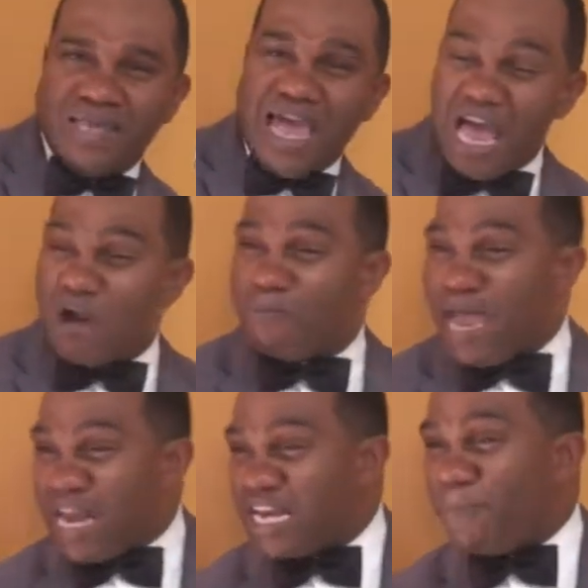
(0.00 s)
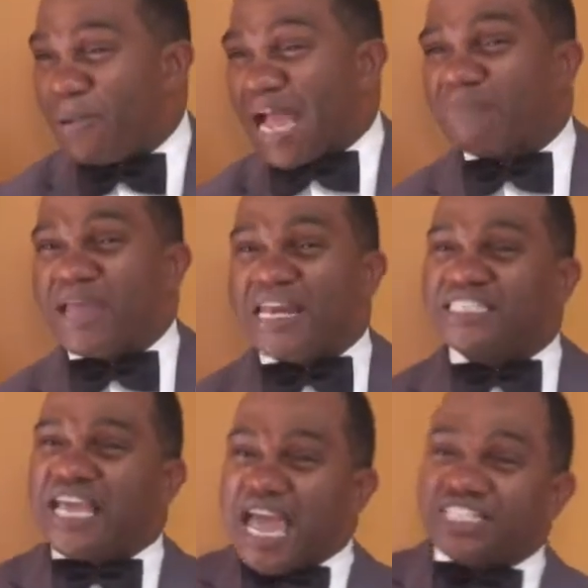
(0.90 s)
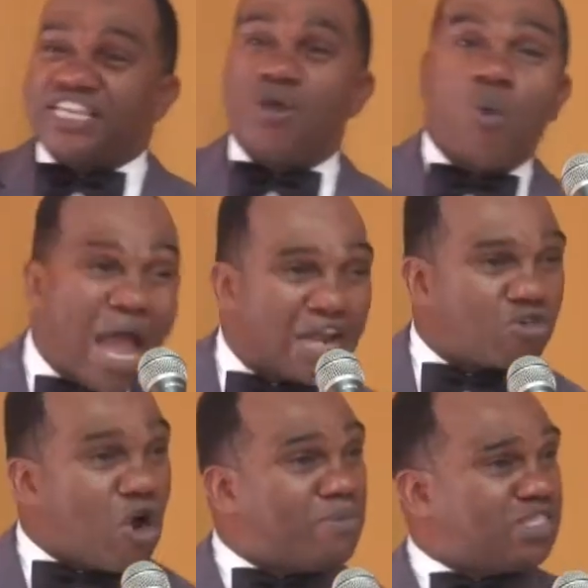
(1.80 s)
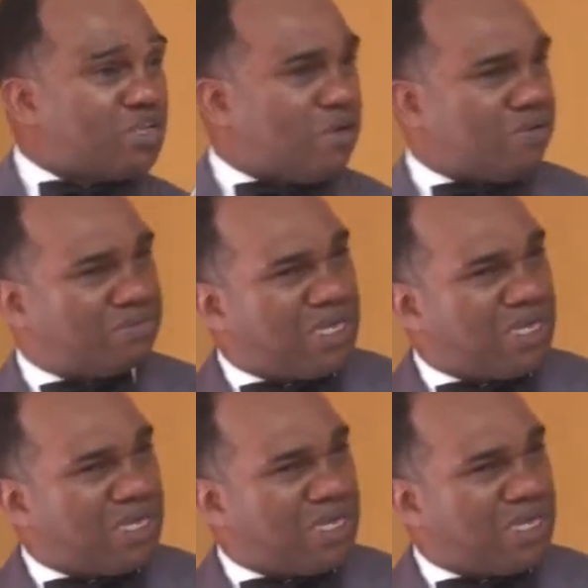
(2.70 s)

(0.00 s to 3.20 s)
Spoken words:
Hell, man, in the black man is the X and the Y chromosome.